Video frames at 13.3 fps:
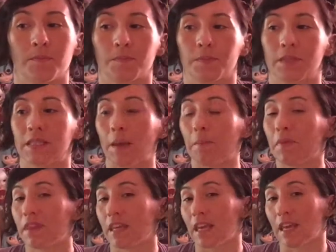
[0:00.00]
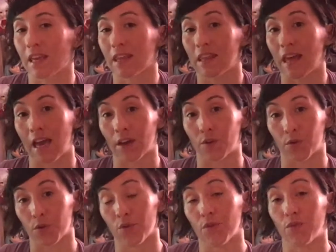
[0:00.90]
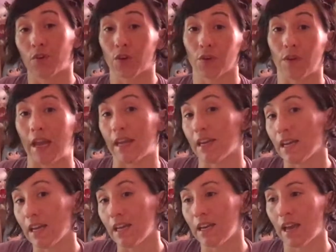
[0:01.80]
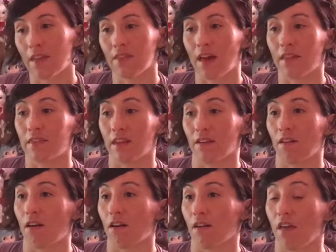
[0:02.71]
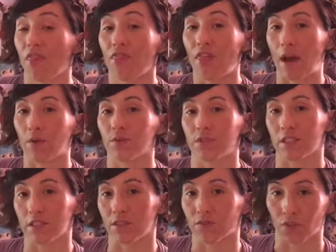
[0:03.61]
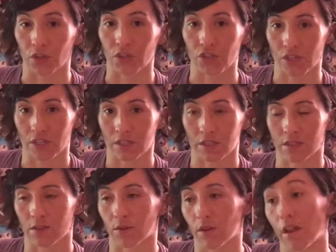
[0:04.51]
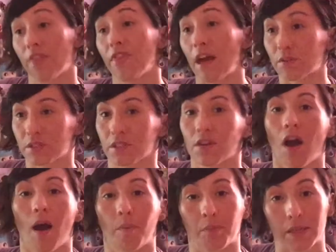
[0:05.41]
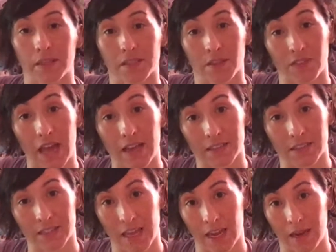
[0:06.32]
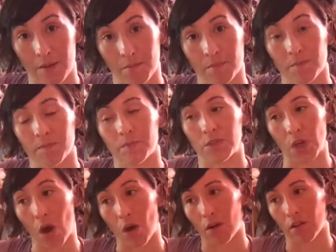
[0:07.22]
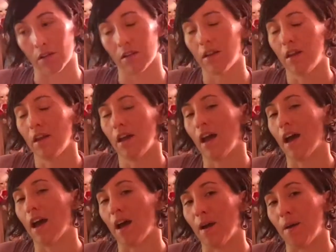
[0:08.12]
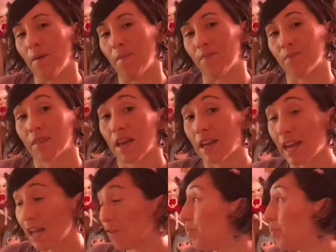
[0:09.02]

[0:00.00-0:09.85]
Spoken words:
something that Groove created and that there are 1,000 versions or 1,000 copies of that same doll. And I have